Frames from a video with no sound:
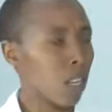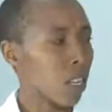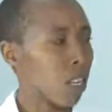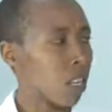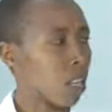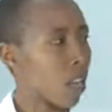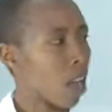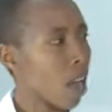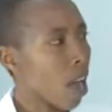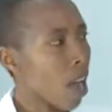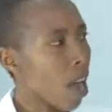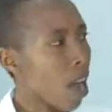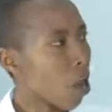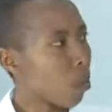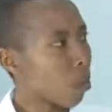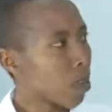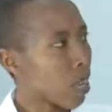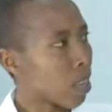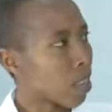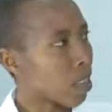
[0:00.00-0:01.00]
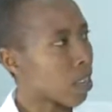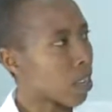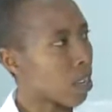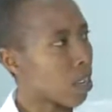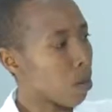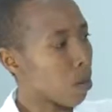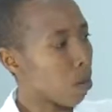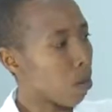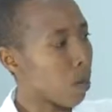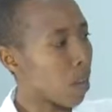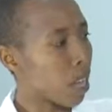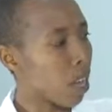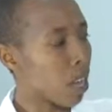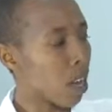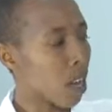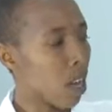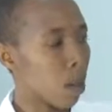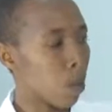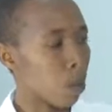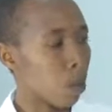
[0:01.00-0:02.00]
is, how does it
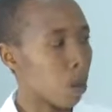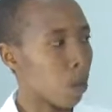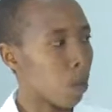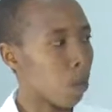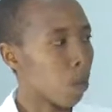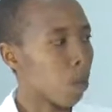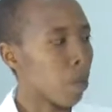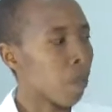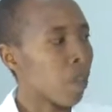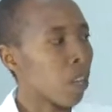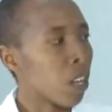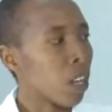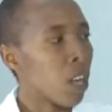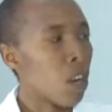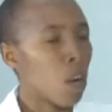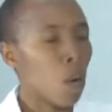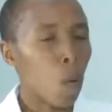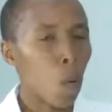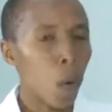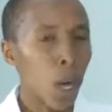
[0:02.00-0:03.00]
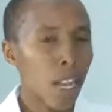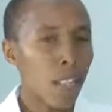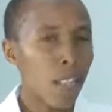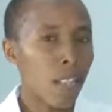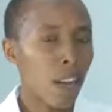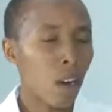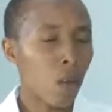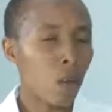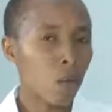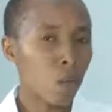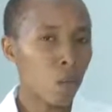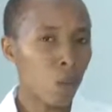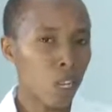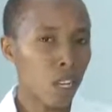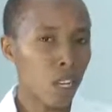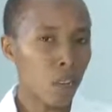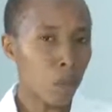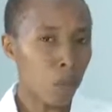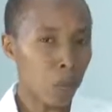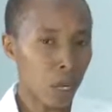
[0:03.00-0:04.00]
play a role? When the
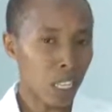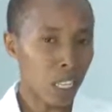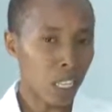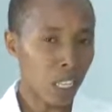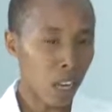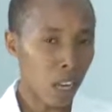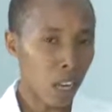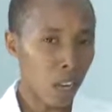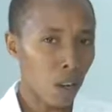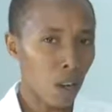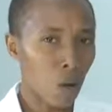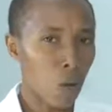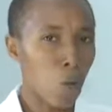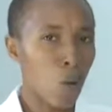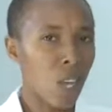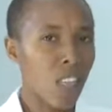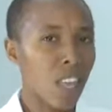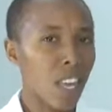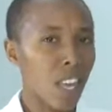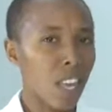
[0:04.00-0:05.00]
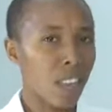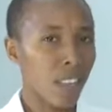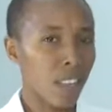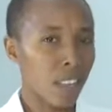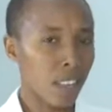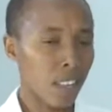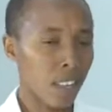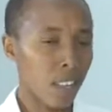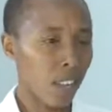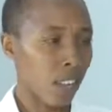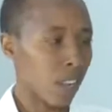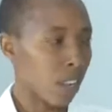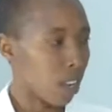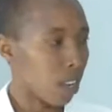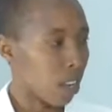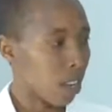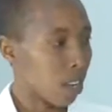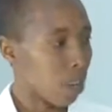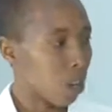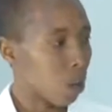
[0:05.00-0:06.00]
osmotic pressure within the cell,
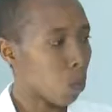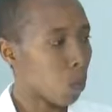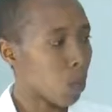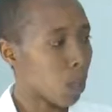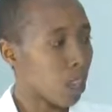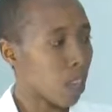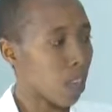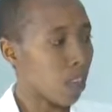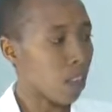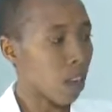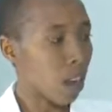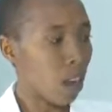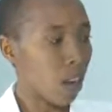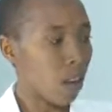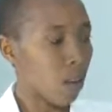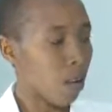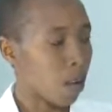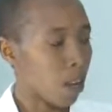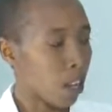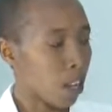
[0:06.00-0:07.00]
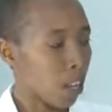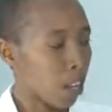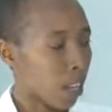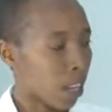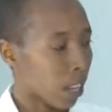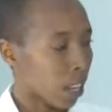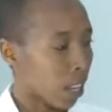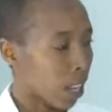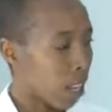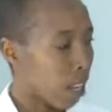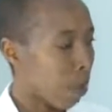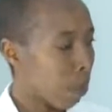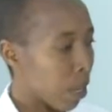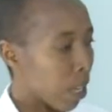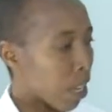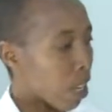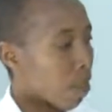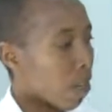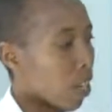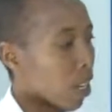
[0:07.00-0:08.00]
let
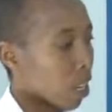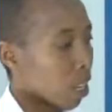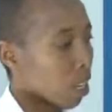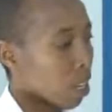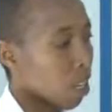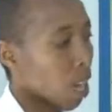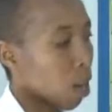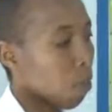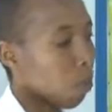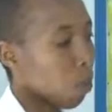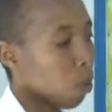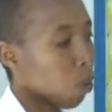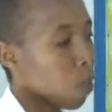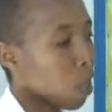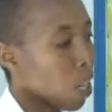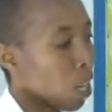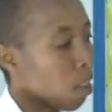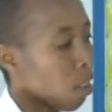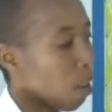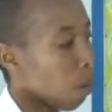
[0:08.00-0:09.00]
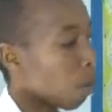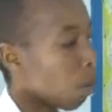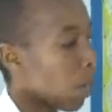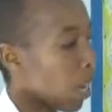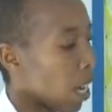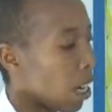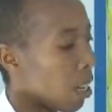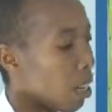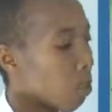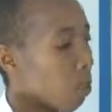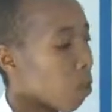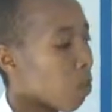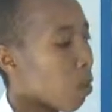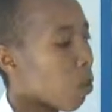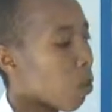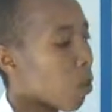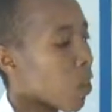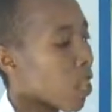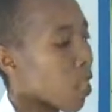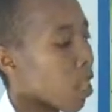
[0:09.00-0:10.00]
me give an example, within the blood.
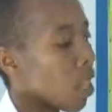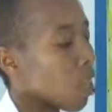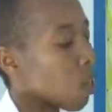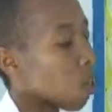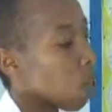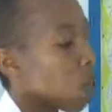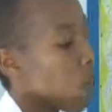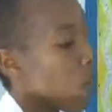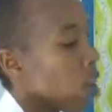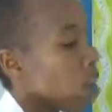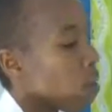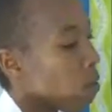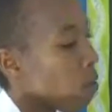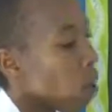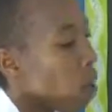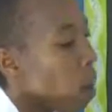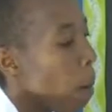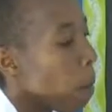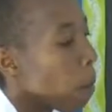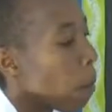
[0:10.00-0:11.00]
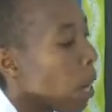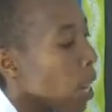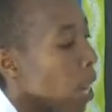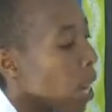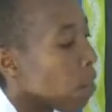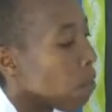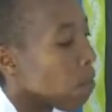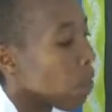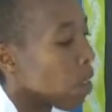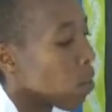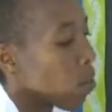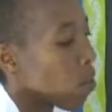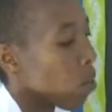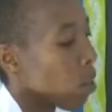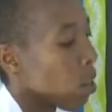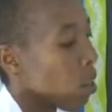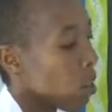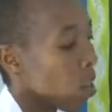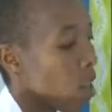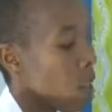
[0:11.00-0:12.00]
Remember we said that we have blood
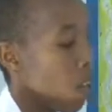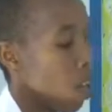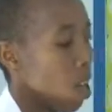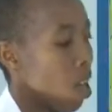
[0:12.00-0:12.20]
vessels,